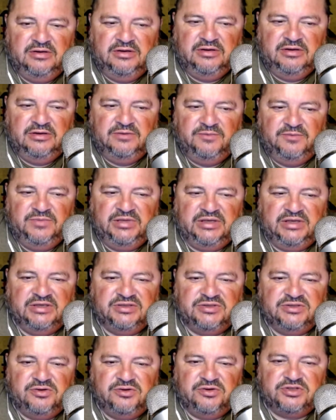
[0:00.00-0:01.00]
Because
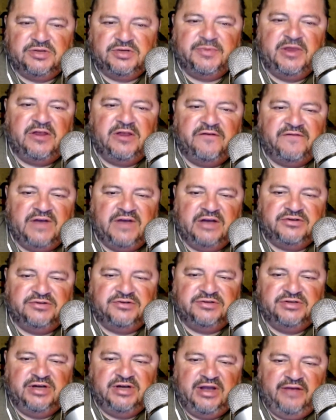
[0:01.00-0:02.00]
there's some other factors
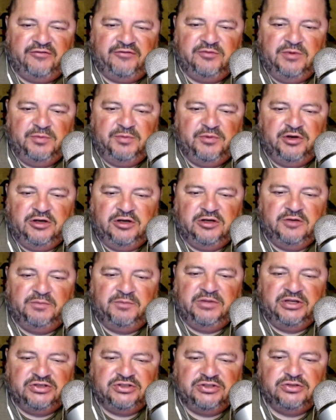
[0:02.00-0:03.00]
that have to be put into
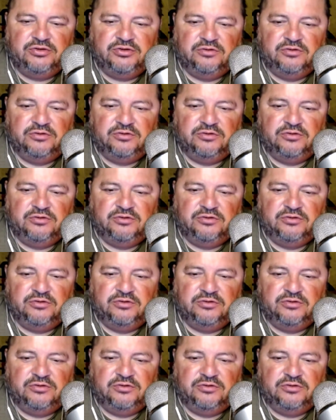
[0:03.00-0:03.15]
play too.